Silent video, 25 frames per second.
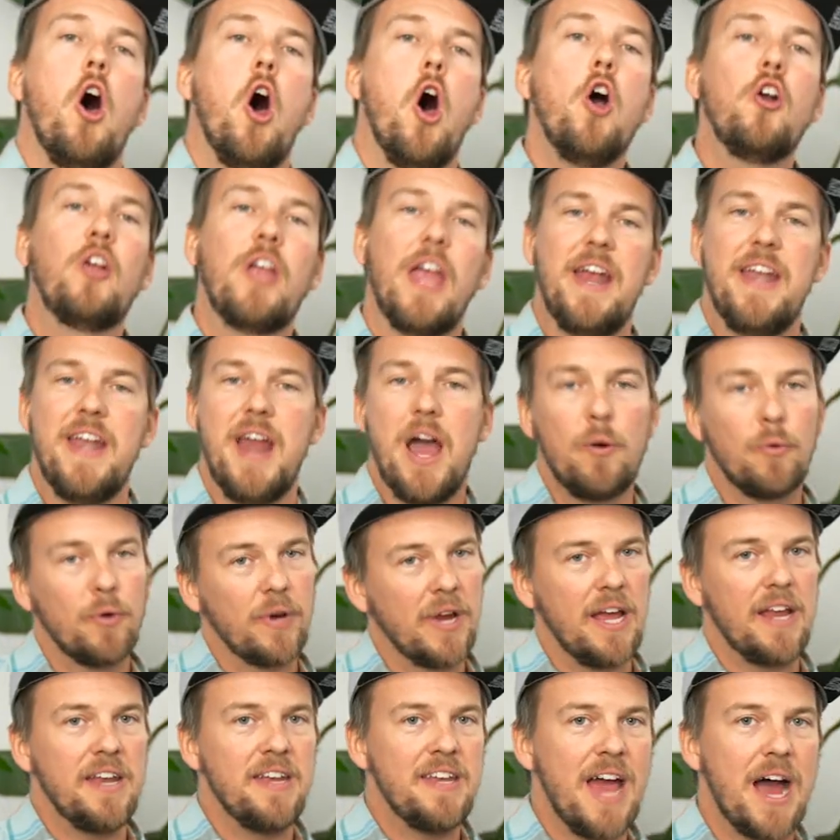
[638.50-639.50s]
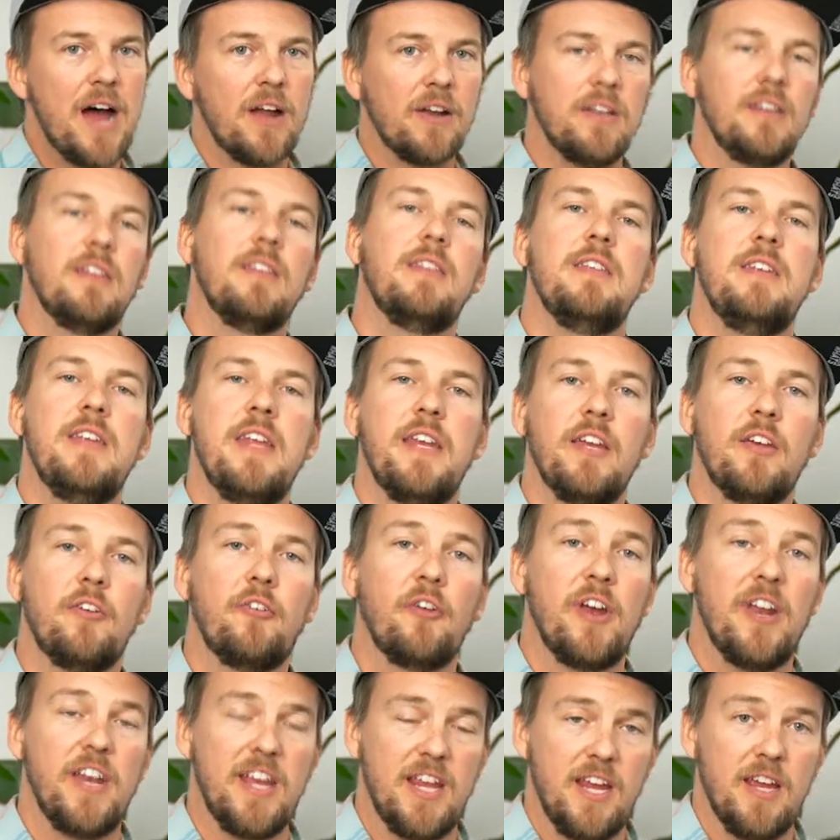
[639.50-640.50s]
Okay, now we're getting down into the nitty
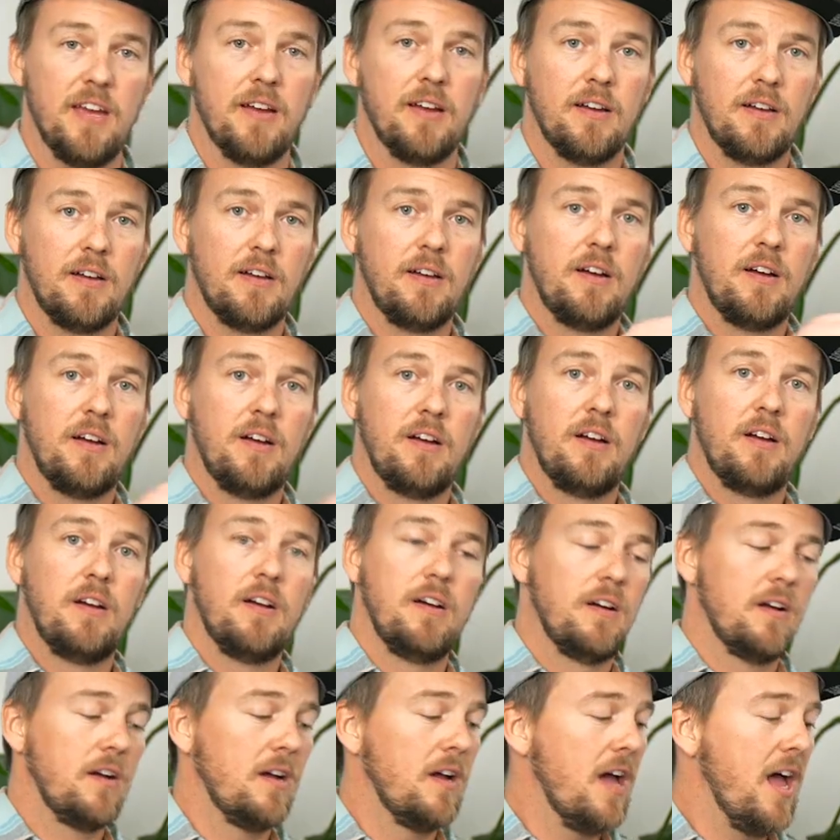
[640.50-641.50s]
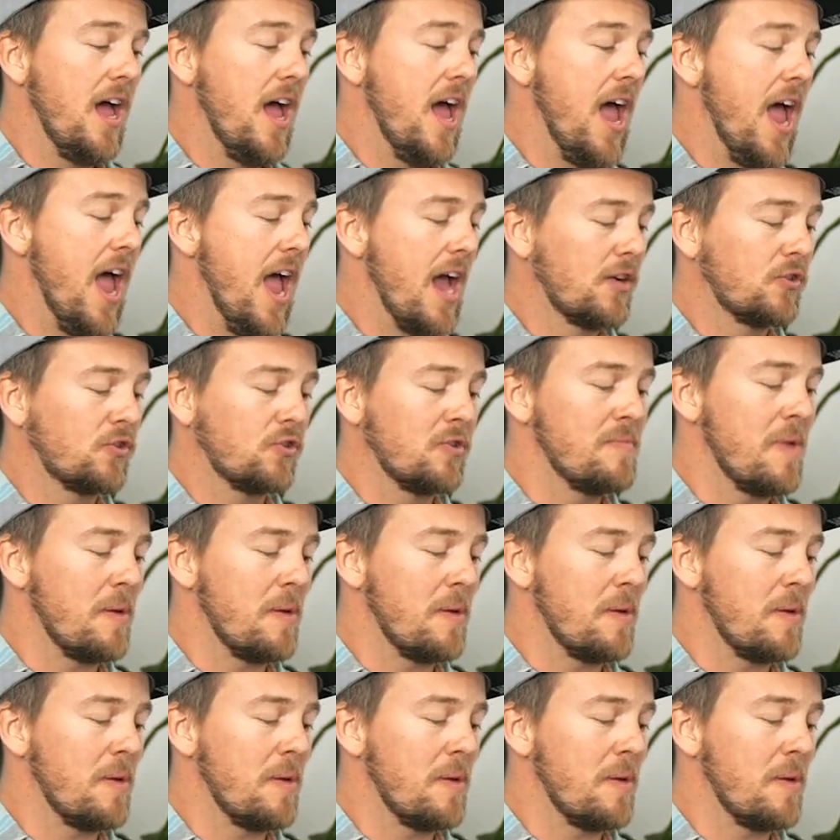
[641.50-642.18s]
gritty. Extra